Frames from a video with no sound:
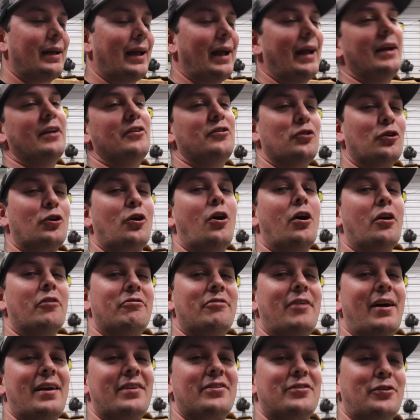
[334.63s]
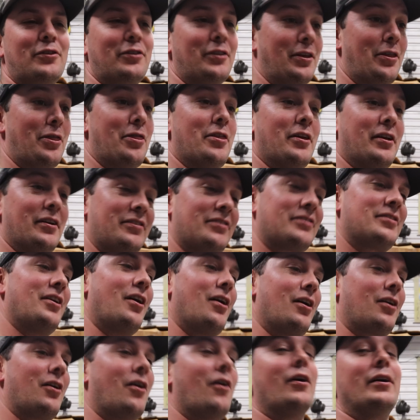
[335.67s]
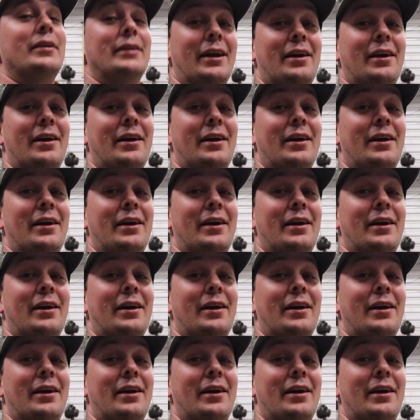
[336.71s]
hey, is your car faster than this stock car?